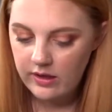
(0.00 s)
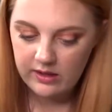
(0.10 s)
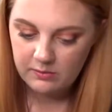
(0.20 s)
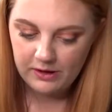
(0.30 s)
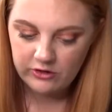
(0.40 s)

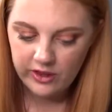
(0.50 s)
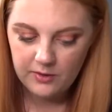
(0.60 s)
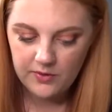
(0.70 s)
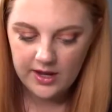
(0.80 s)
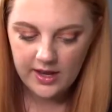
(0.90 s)
especially
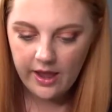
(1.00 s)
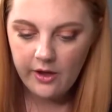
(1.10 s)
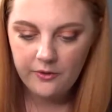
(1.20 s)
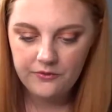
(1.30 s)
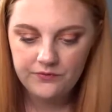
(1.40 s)
right
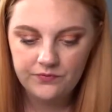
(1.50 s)
now,